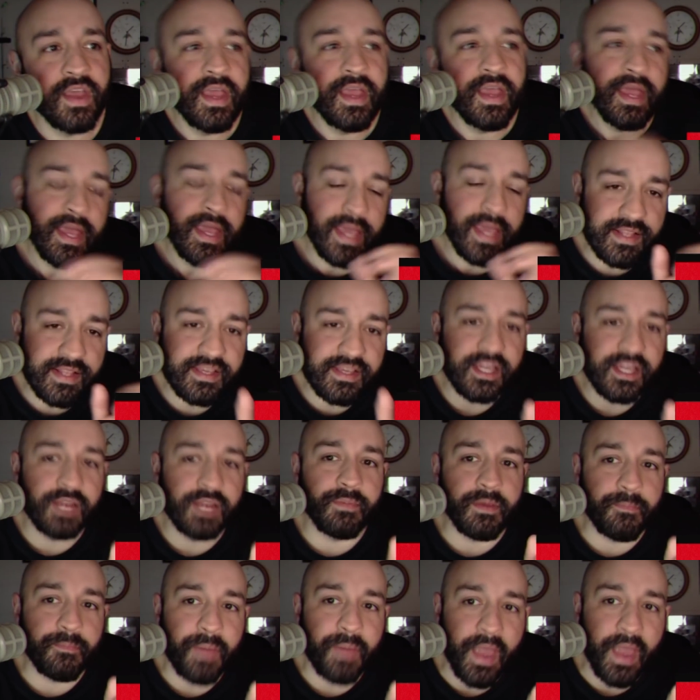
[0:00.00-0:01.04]
it's going to
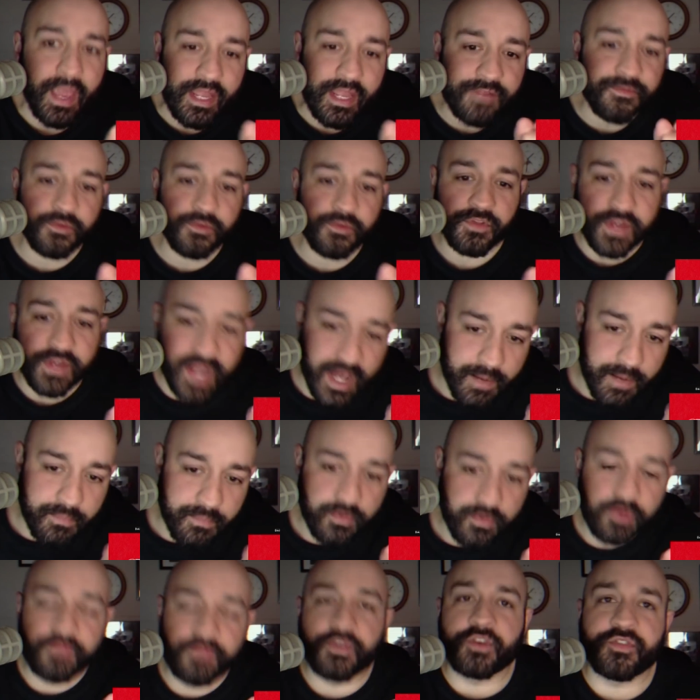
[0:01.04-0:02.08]
be painful to kind of
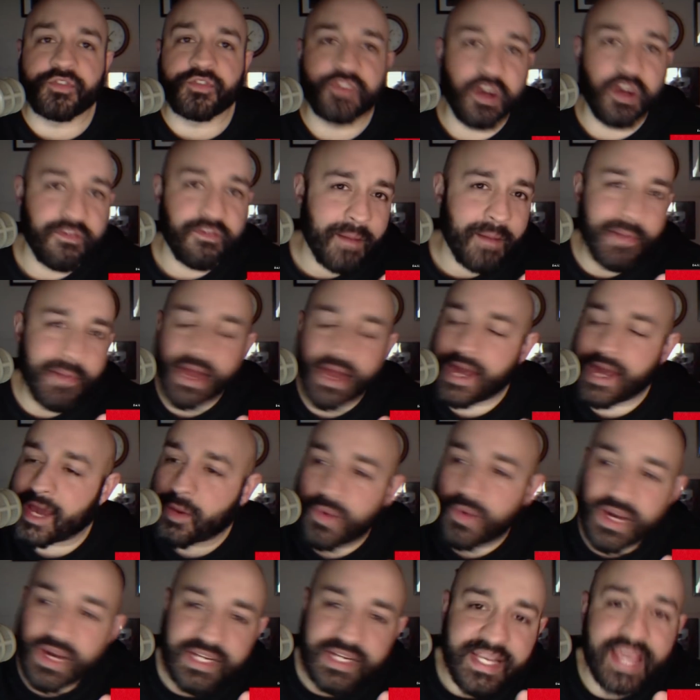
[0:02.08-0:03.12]
move yourself. I'm not, I don't
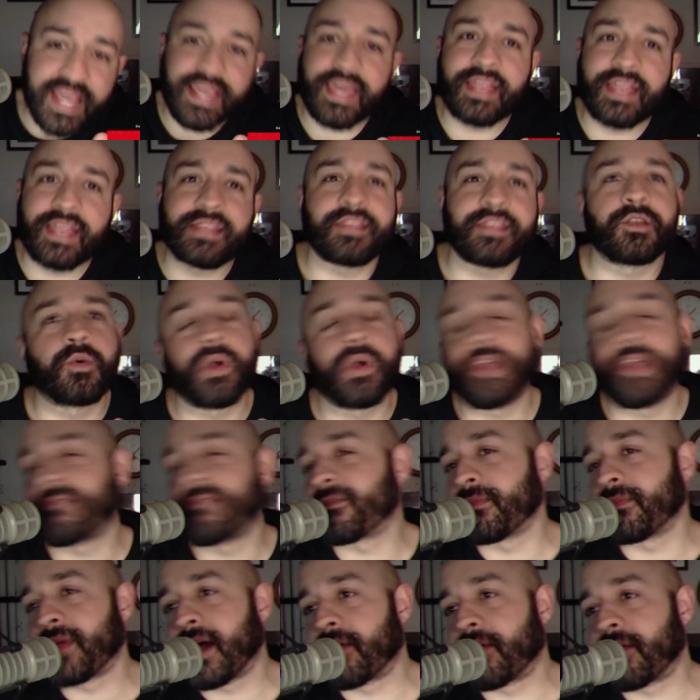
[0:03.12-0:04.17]
want to take anything away
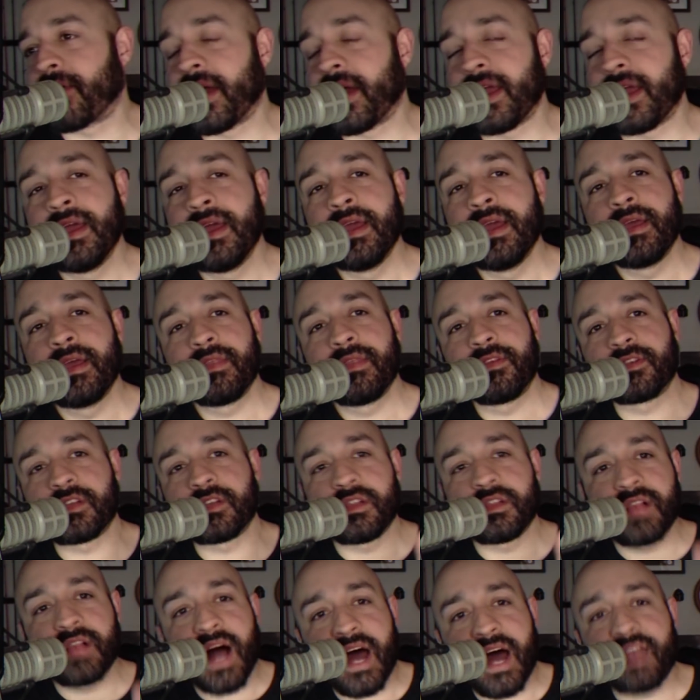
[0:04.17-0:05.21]
from that, right? There's a
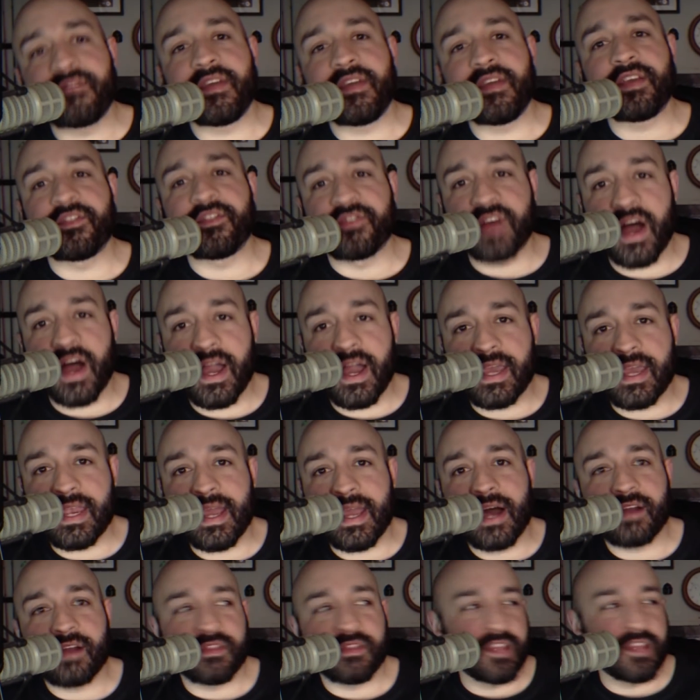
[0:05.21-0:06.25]
lot of anxiety
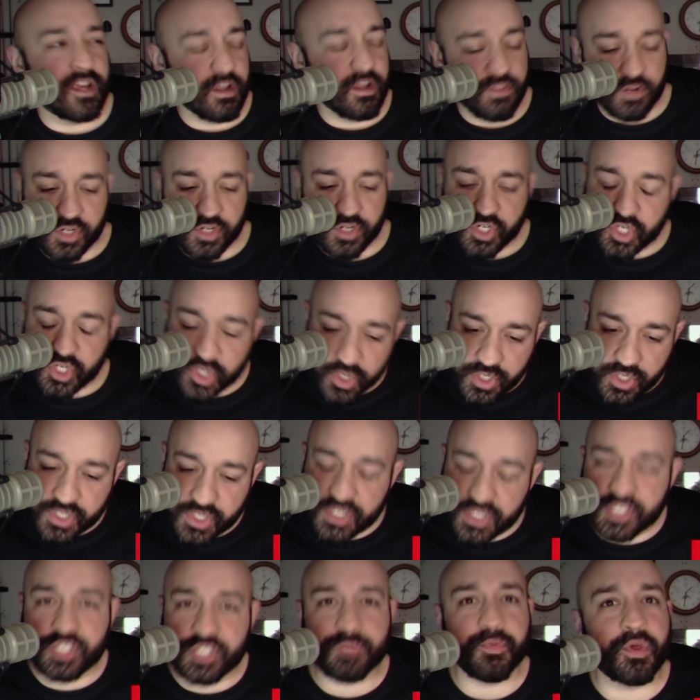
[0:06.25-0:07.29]
out there. There's churches
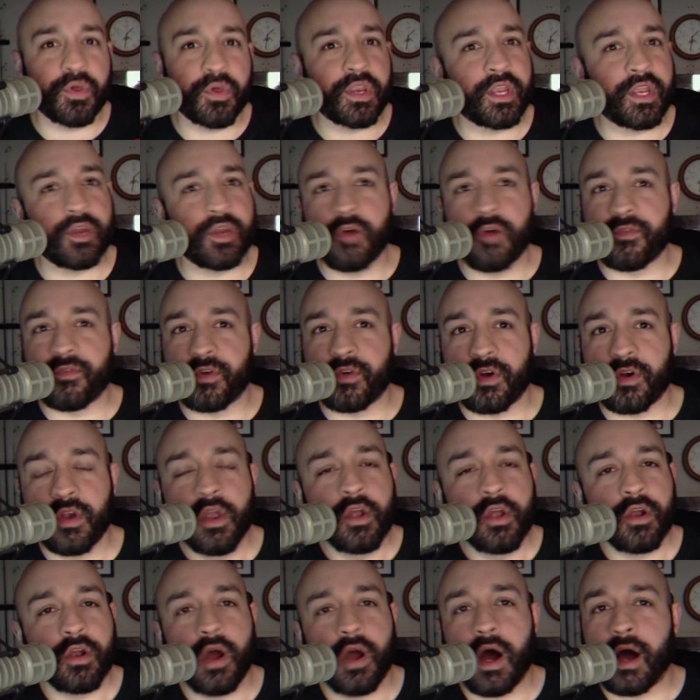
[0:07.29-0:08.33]
splitting over
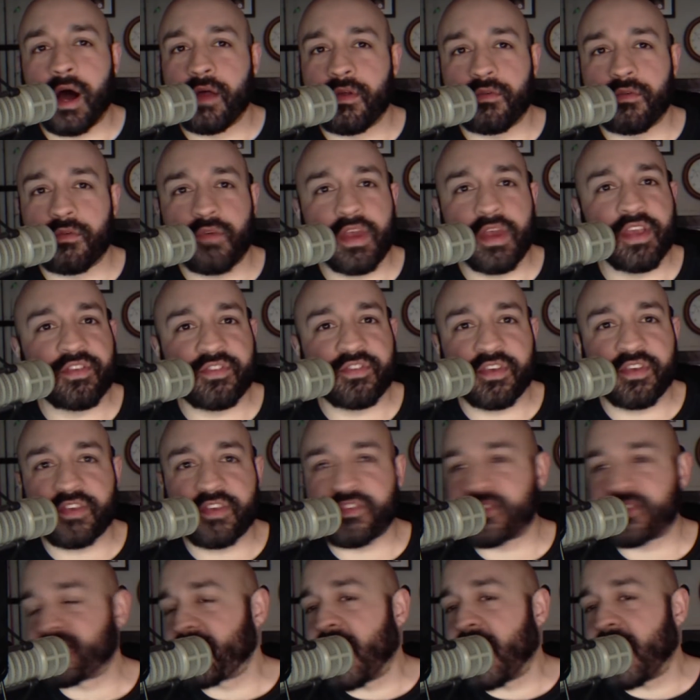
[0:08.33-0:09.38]
uh, the racist
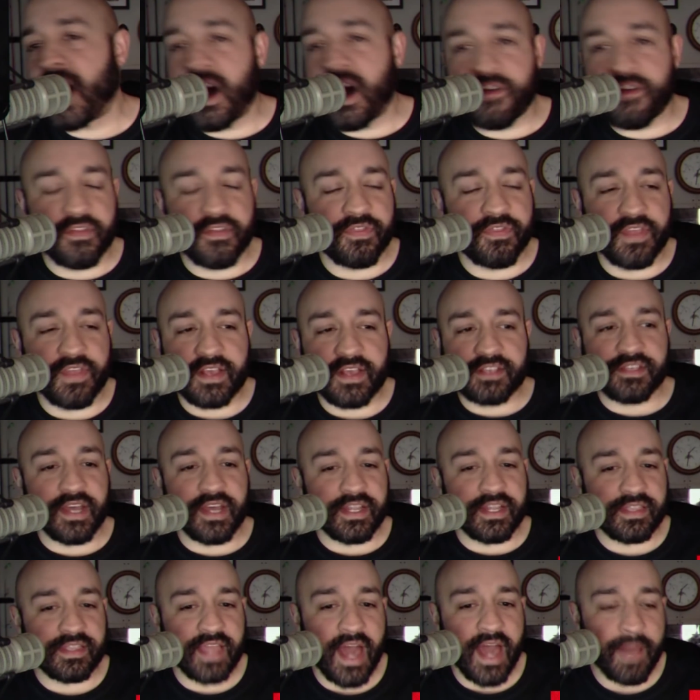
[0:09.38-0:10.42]
stuff and things like
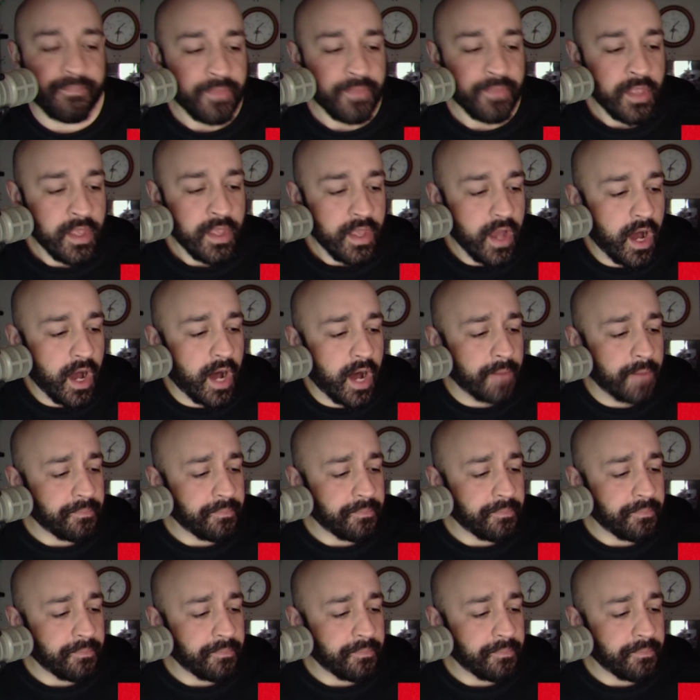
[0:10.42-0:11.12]
that. Um,